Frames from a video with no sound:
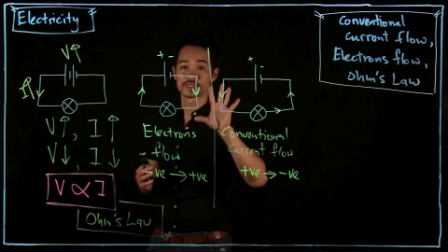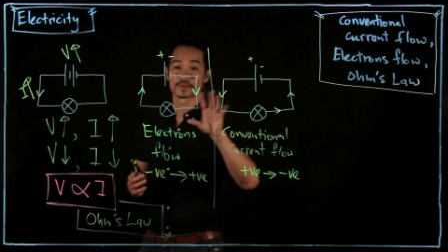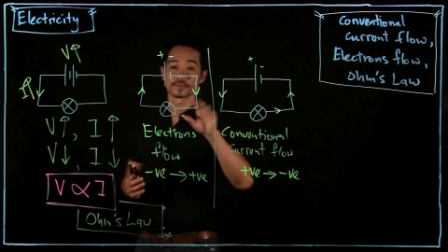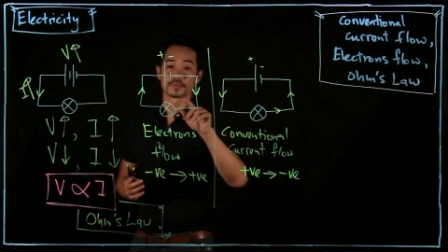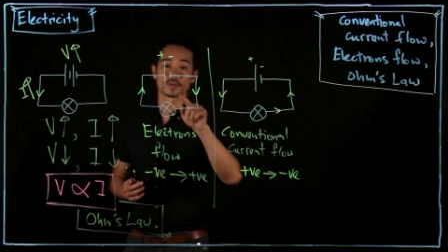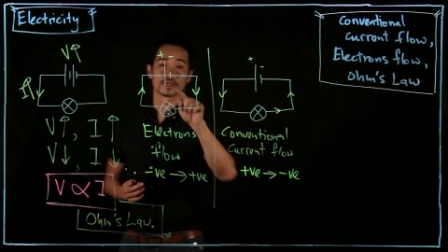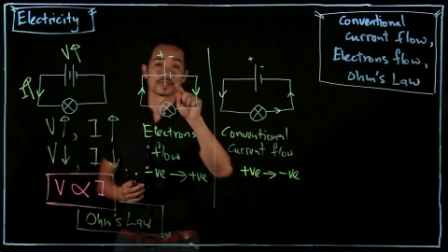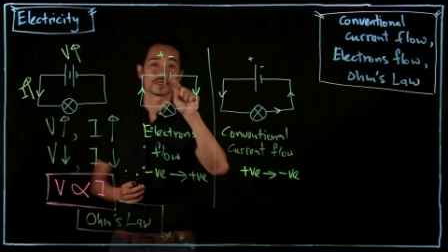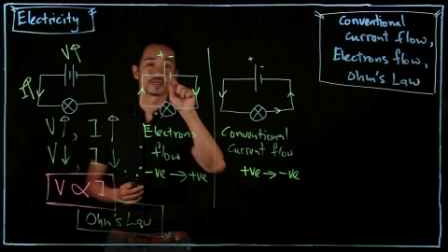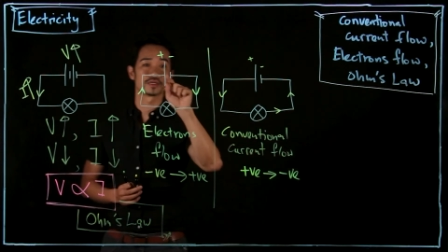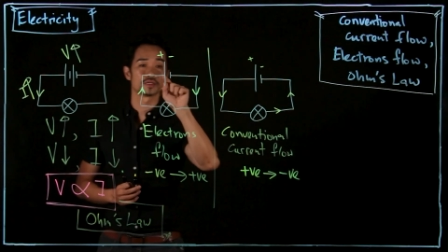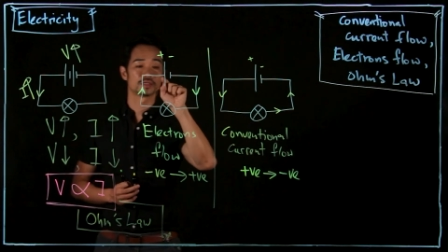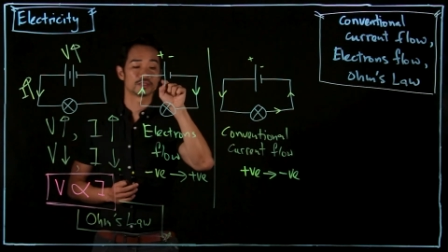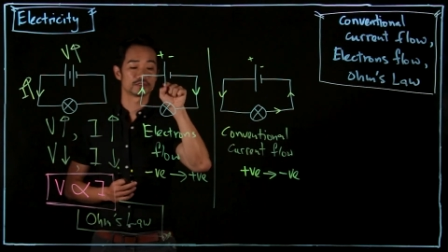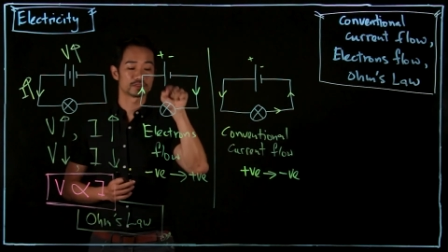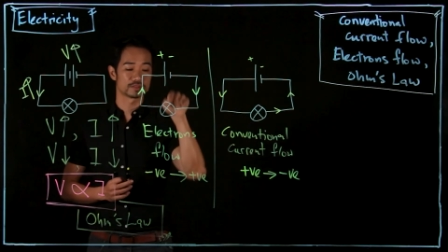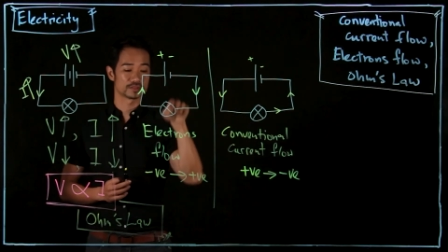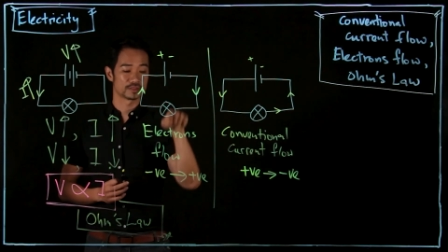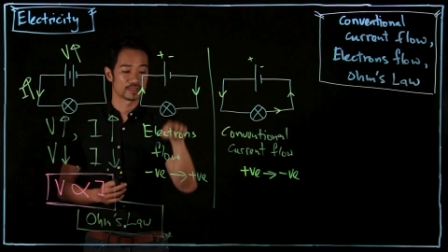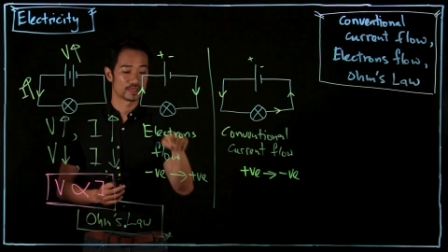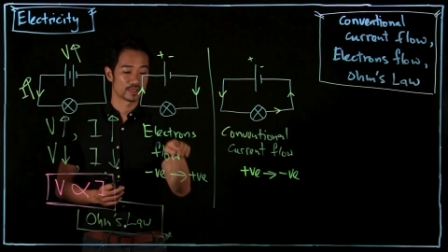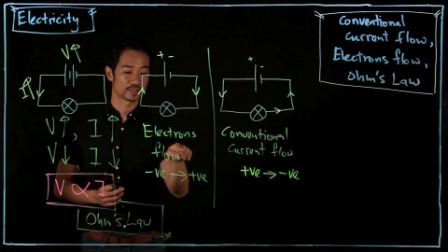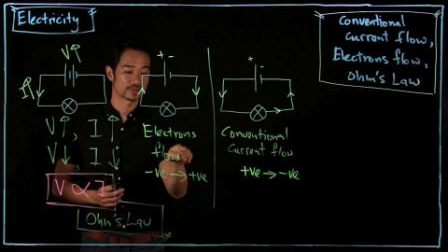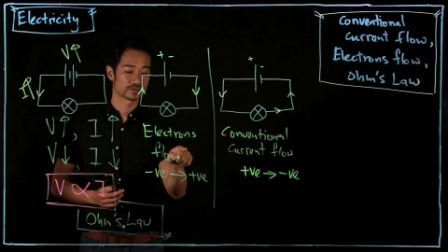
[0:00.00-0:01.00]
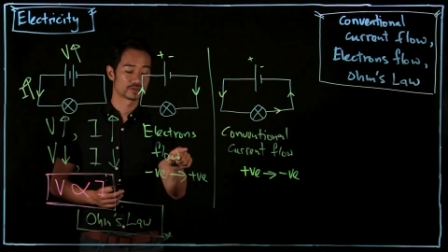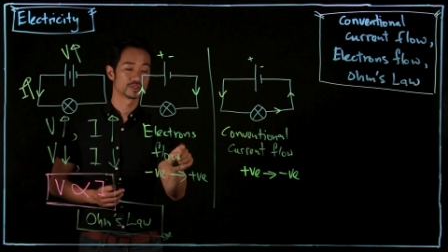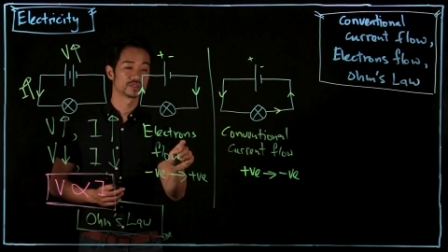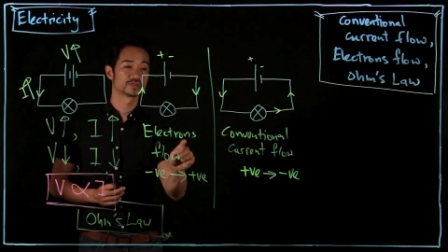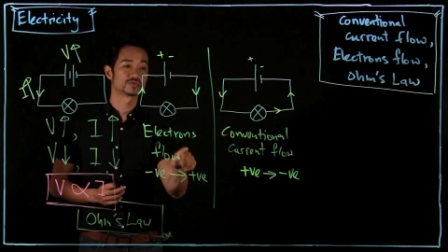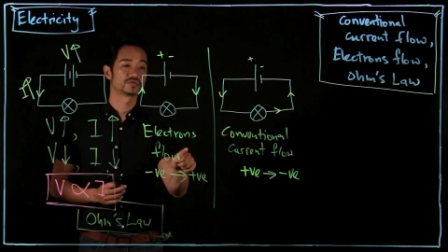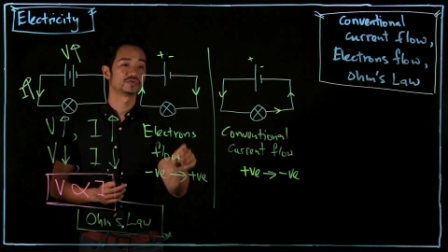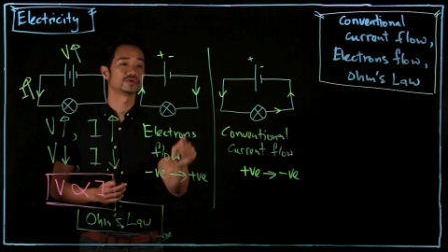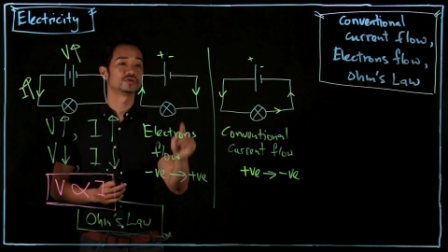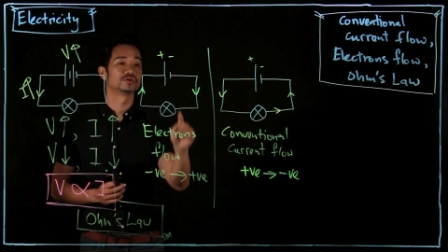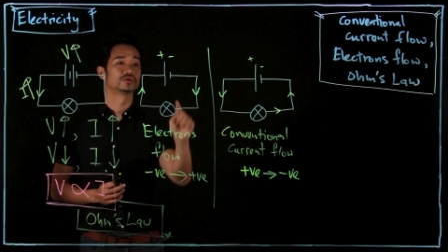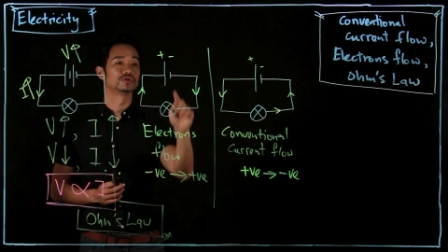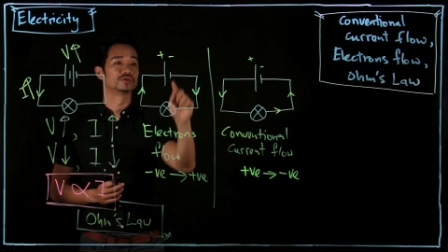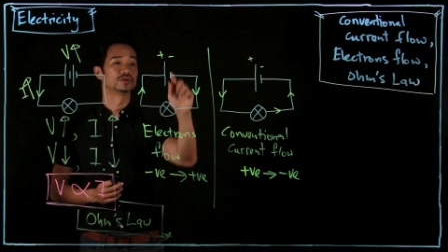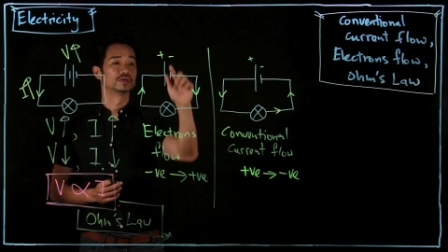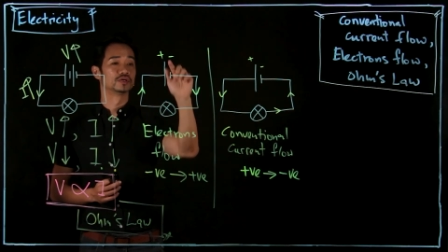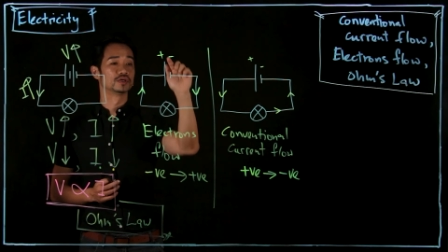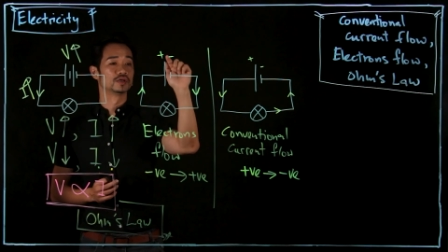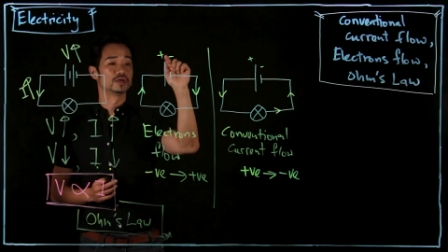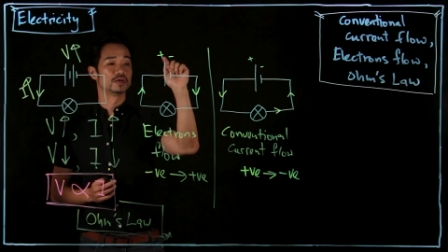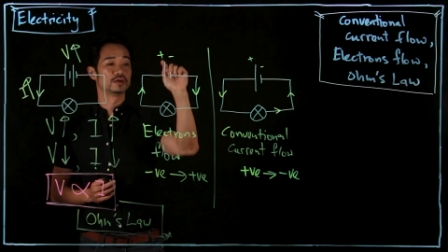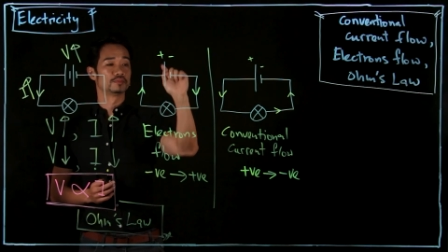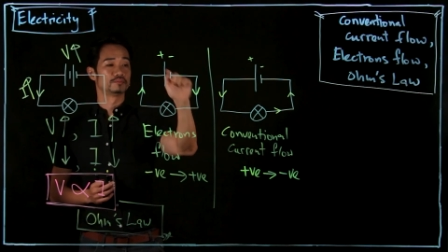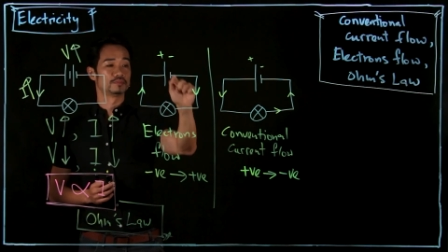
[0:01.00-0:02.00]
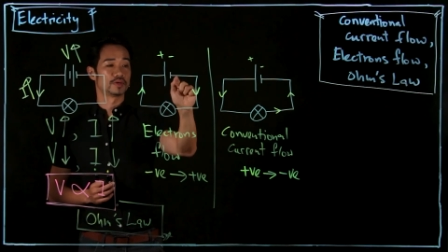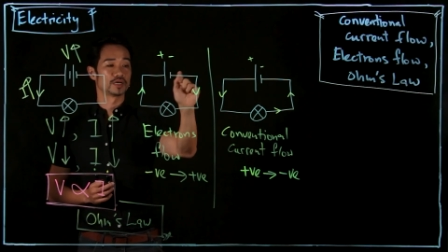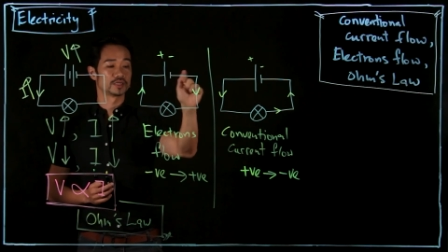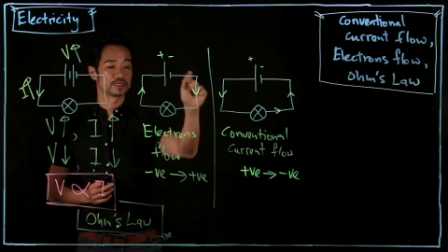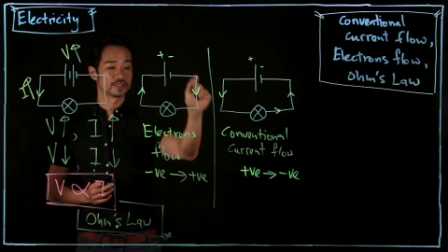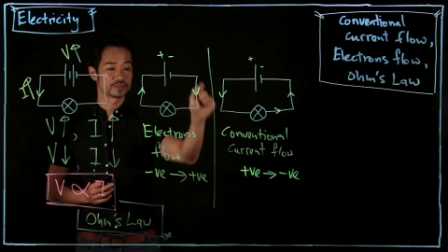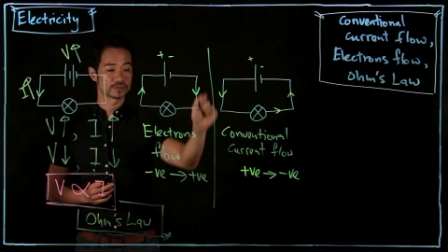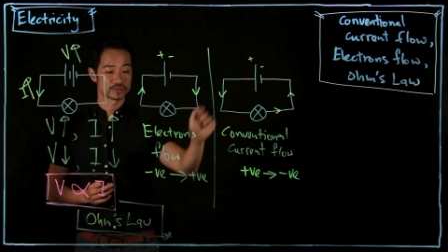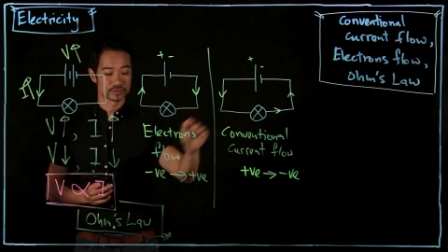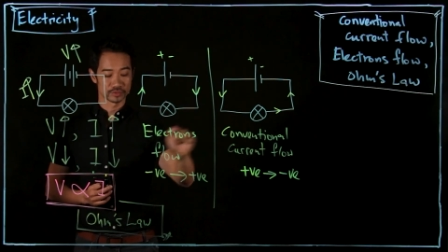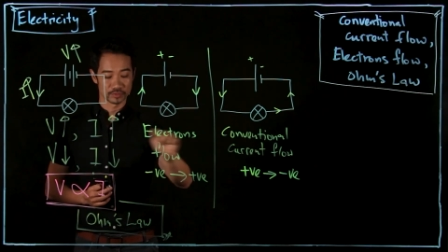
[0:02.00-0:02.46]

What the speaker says: happening is electrons flow minus